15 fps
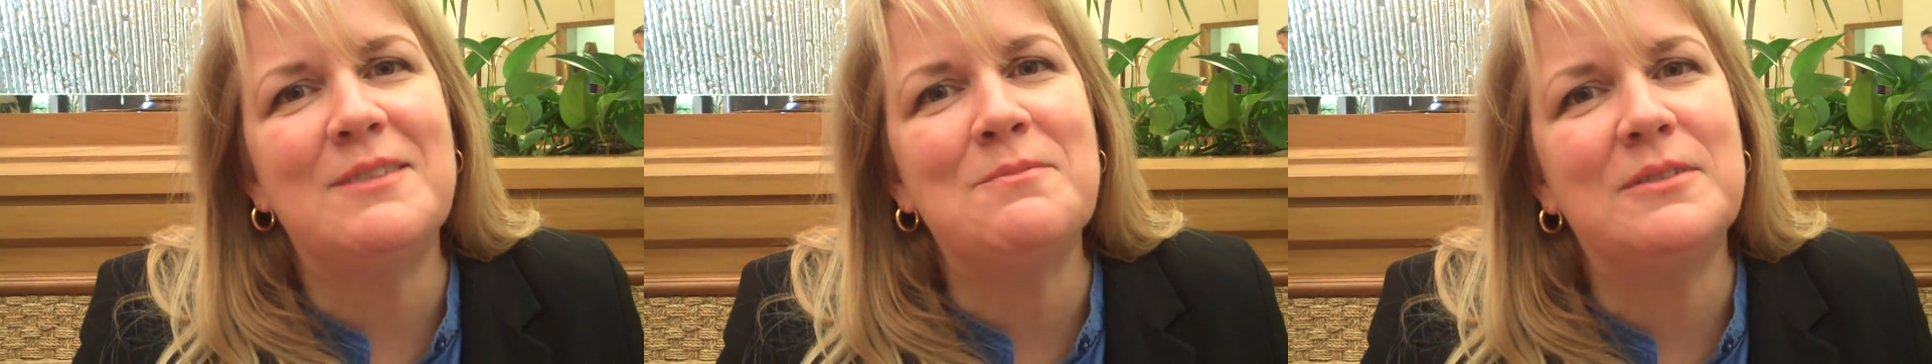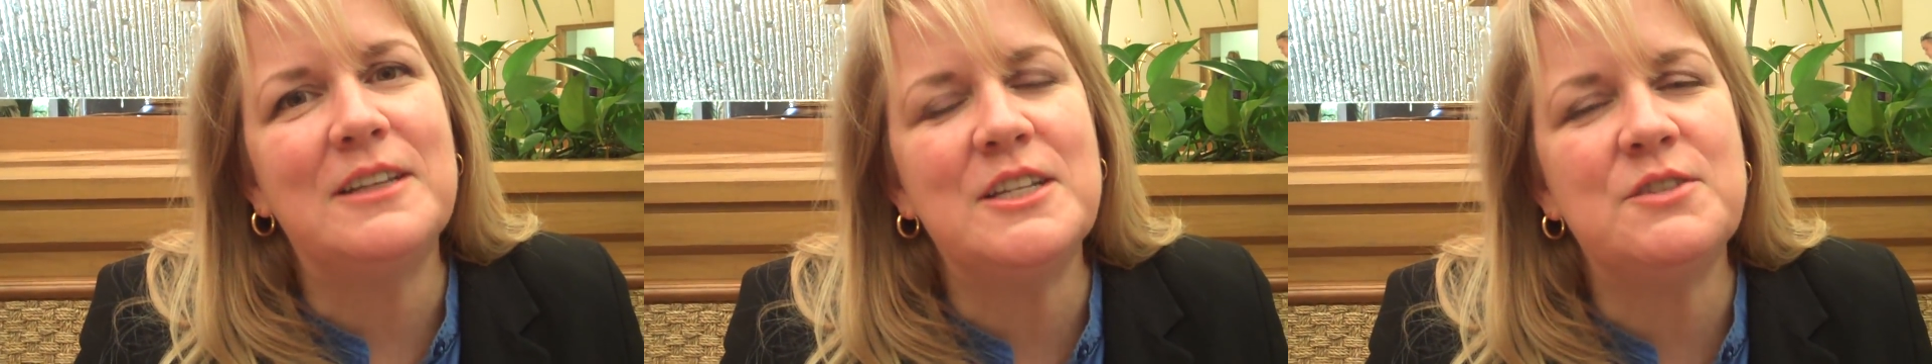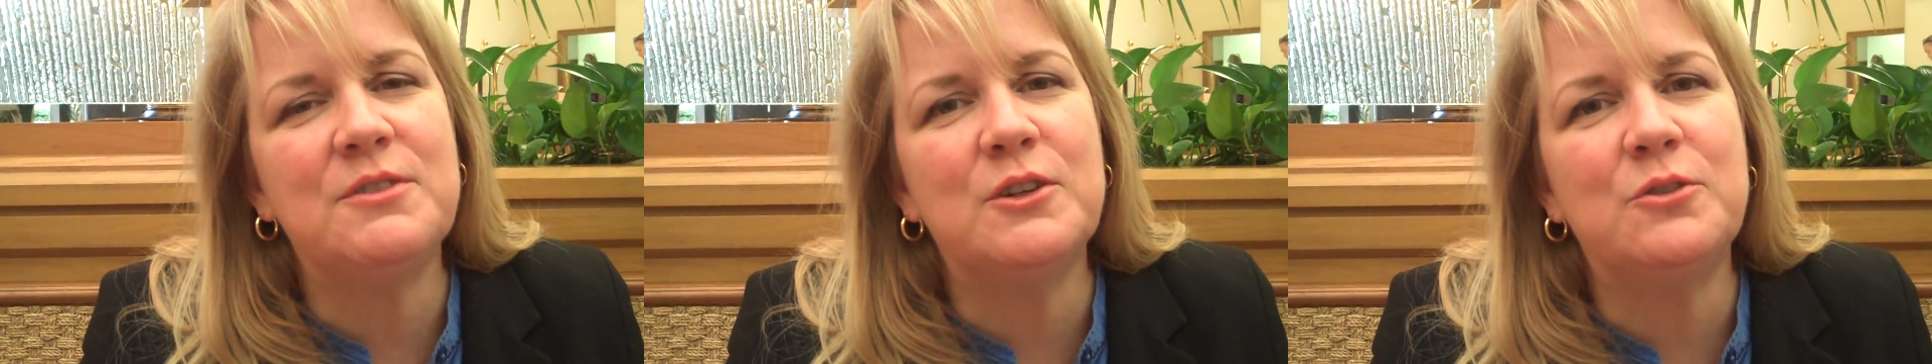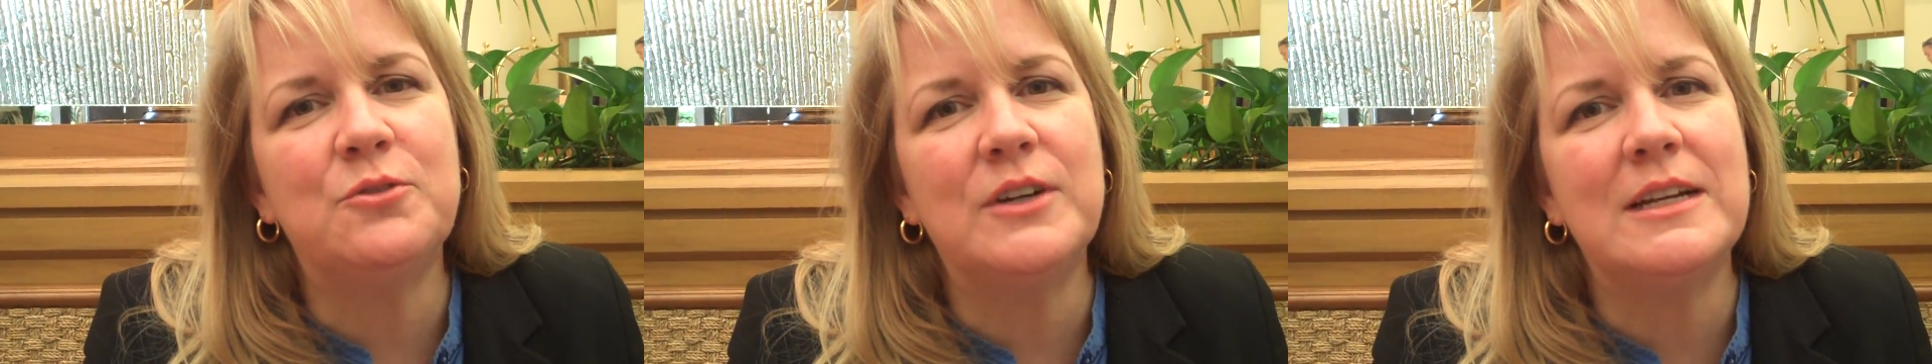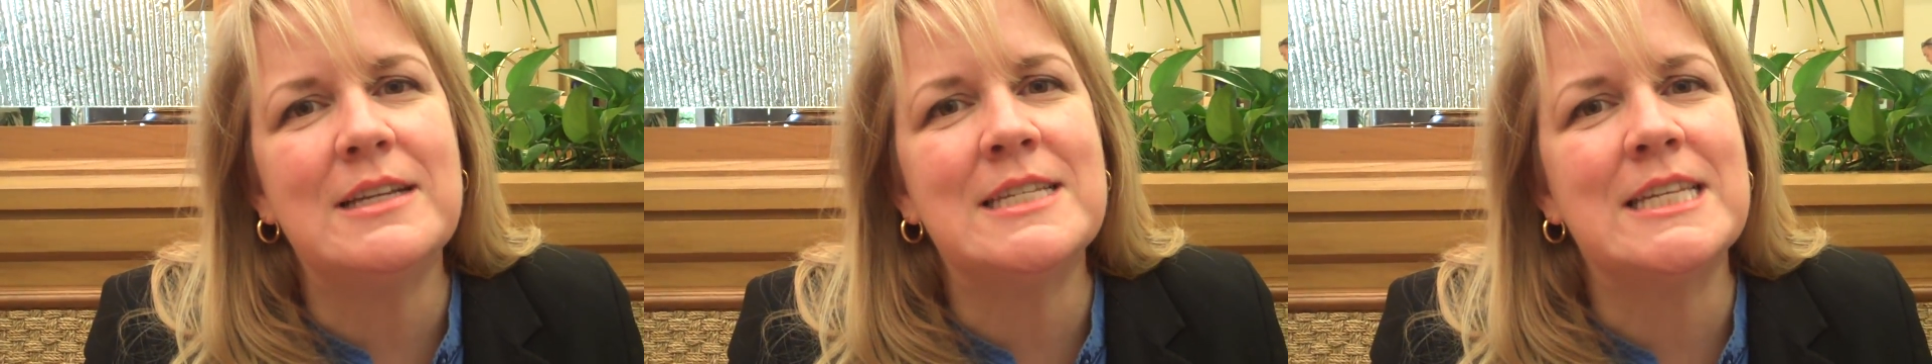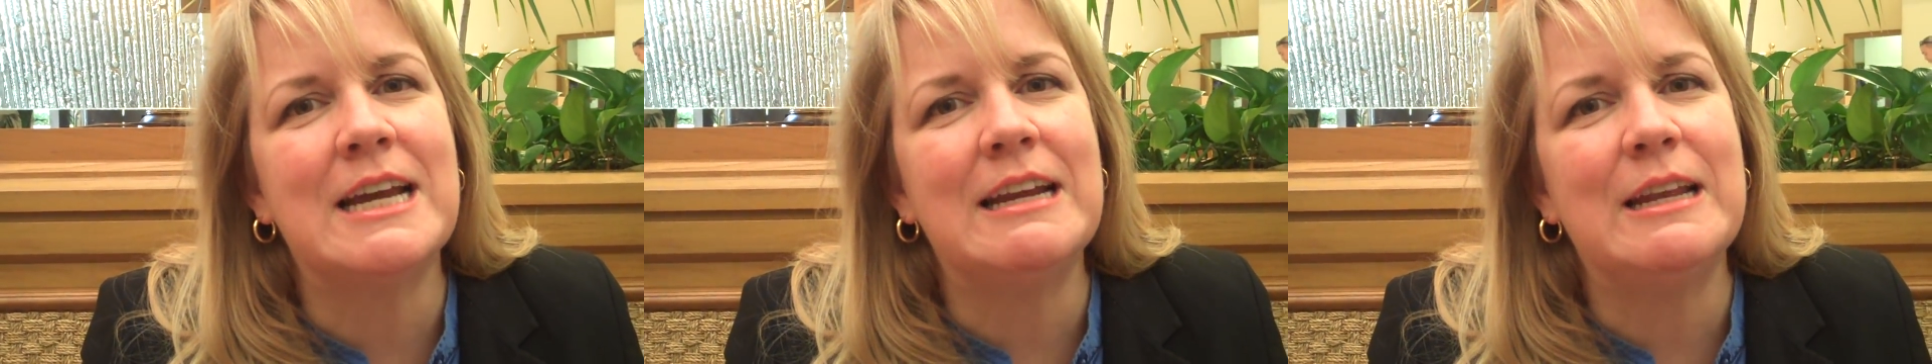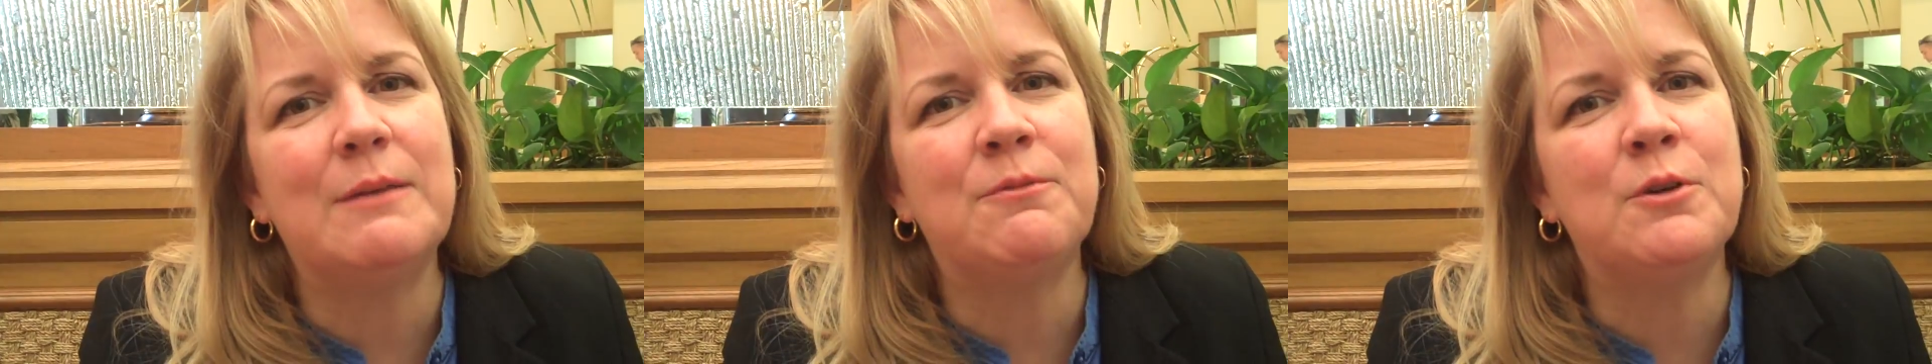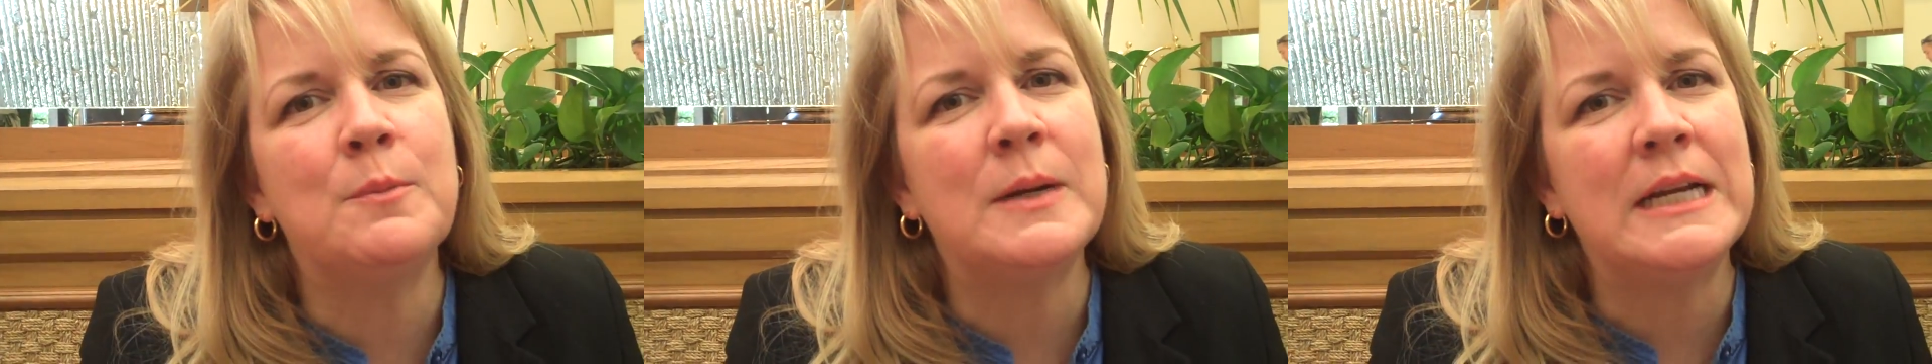and please feel free to sign up
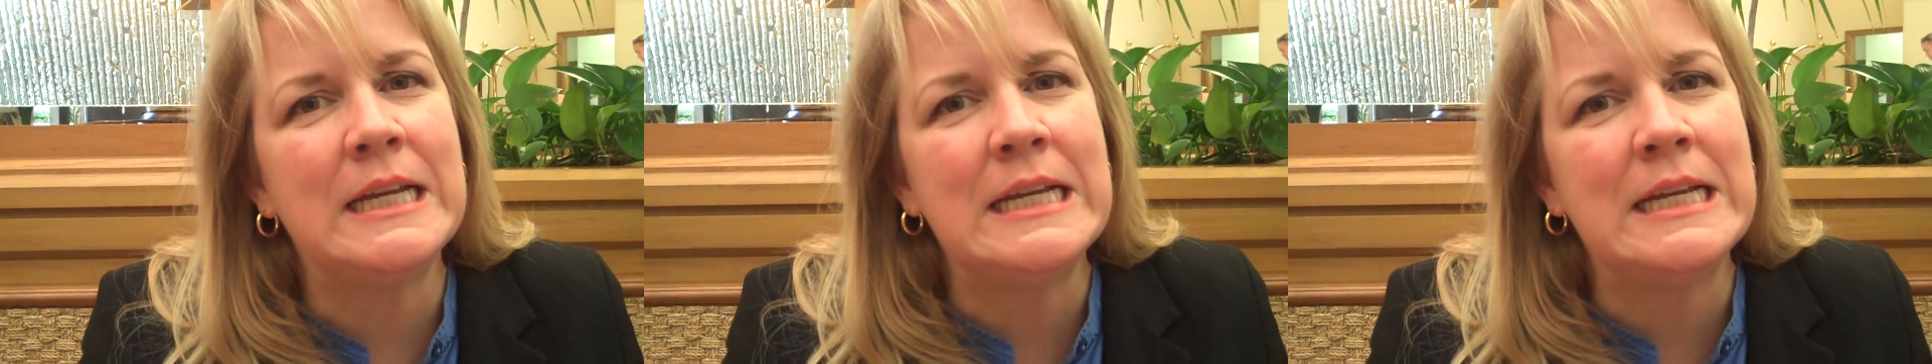for my